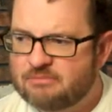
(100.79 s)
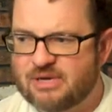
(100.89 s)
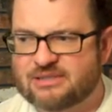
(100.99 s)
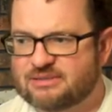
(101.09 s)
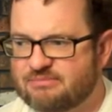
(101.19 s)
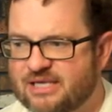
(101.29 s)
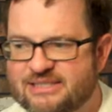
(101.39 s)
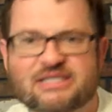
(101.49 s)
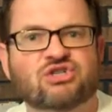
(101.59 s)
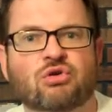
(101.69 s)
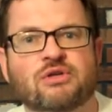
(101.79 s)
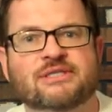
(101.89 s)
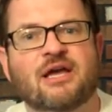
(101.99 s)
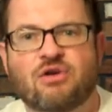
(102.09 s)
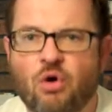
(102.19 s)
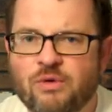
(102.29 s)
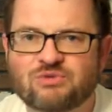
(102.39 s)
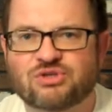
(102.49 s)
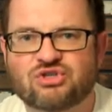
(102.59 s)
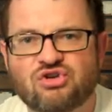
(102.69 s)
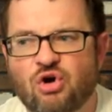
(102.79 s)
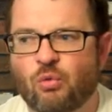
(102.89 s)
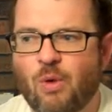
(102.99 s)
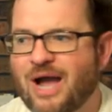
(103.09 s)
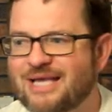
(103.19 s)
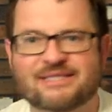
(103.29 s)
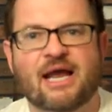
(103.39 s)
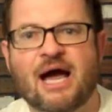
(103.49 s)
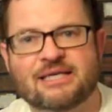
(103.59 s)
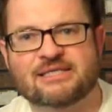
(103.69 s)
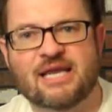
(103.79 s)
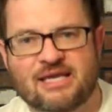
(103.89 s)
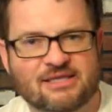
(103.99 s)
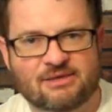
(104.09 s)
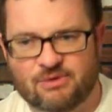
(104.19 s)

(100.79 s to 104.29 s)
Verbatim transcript: My, my six-year-old son always wants to know why is it hot today